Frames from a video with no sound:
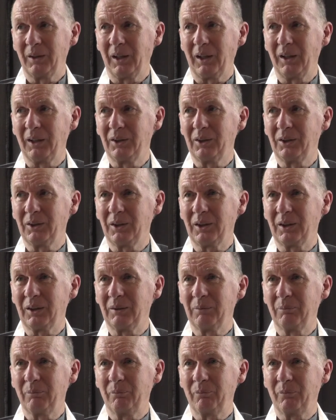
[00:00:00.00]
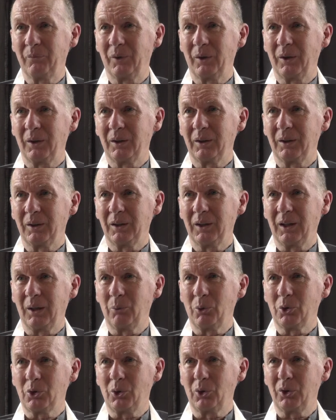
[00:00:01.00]
And uh,
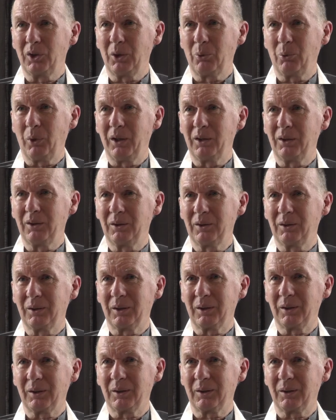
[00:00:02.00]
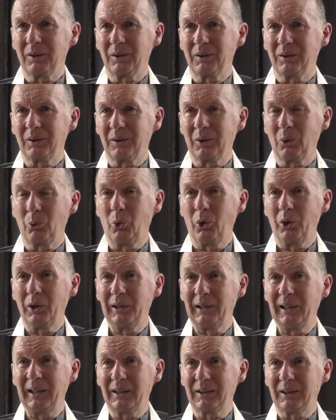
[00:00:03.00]
it was only when uh, the
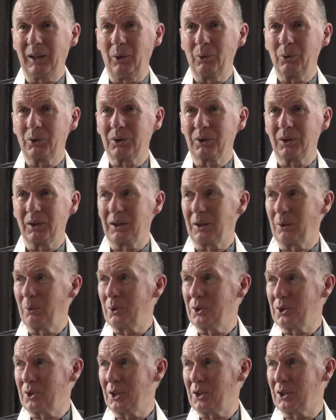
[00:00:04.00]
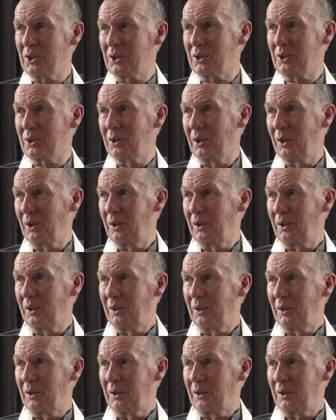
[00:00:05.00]
word leaked out that there was this
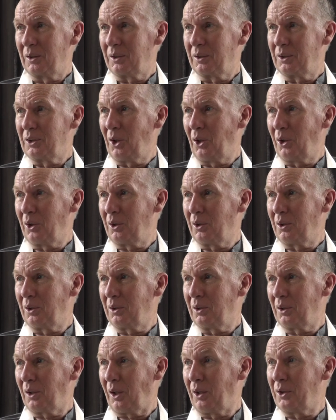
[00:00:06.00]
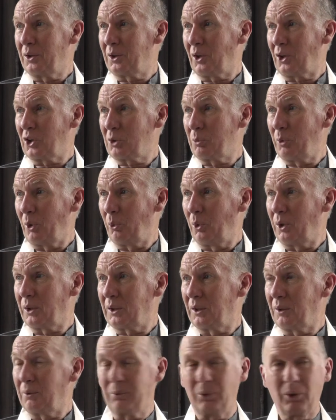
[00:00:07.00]
young untouchable
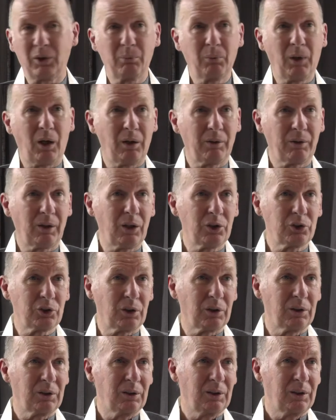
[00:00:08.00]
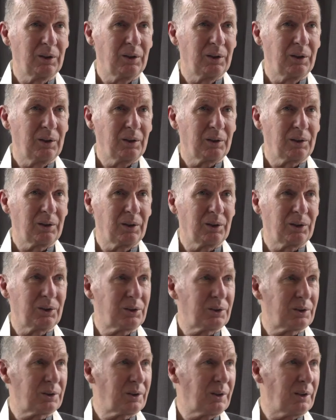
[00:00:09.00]
working for the Maharaja
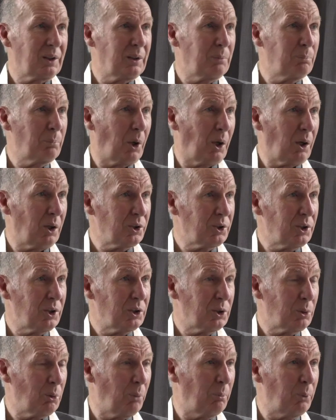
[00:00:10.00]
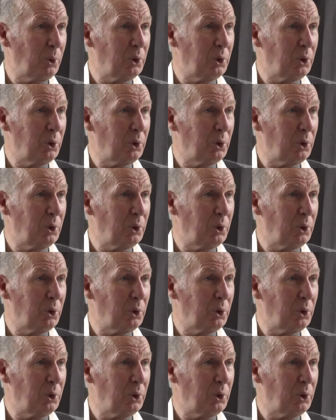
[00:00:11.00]
that the Parsis who were